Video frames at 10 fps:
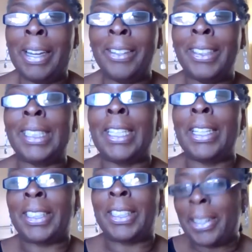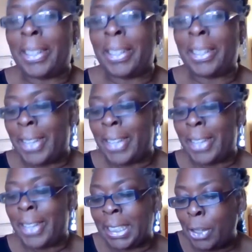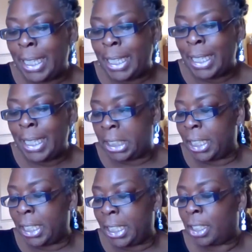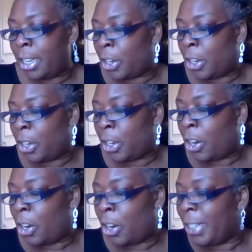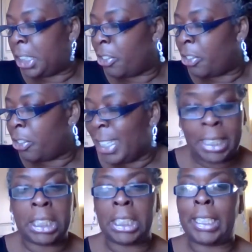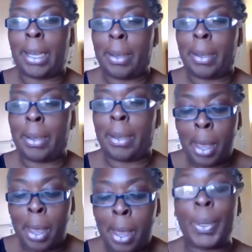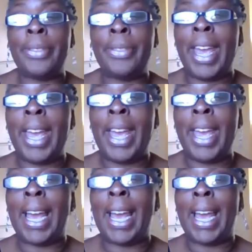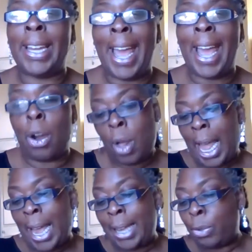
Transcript: You know, so so it's an association, it's a correlation, a relationship between then and now